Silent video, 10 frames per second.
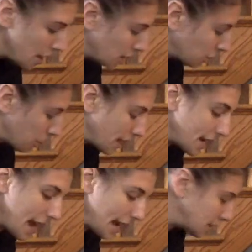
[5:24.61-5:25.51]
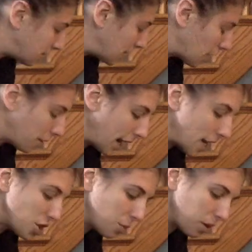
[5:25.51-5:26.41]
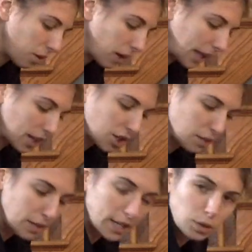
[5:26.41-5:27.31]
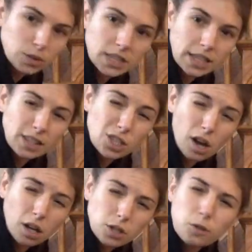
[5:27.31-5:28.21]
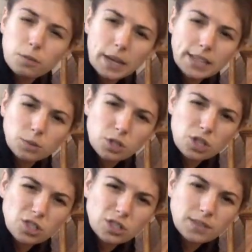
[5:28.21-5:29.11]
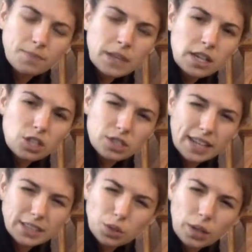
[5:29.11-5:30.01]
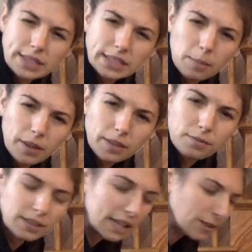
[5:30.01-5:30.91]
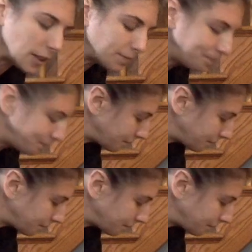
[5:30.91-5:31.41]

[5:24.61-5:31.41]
So in the next video that I do with her, I'll actually be using the dog toothpaste, which she's not as crazy about the flavor.